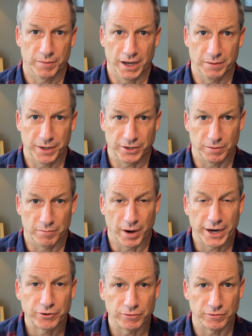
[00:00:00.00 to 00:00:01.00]
in my opinion,
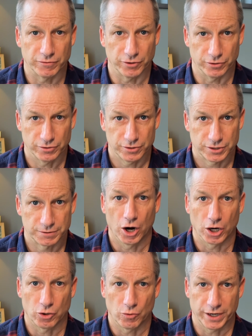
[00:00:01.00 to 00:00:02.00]
microinverters
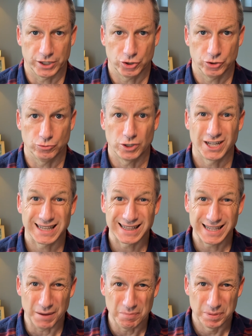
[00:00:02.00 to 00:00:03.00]
are going to
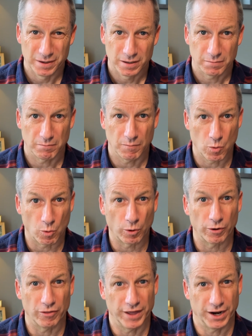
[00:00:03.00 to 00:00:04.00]
clip
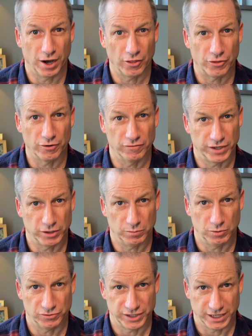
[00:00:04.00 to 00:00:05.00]
more than other
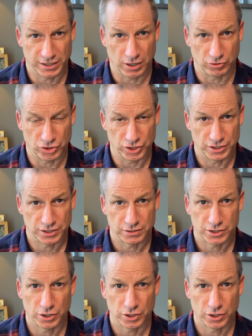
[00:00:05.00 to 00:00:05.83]
available technologies.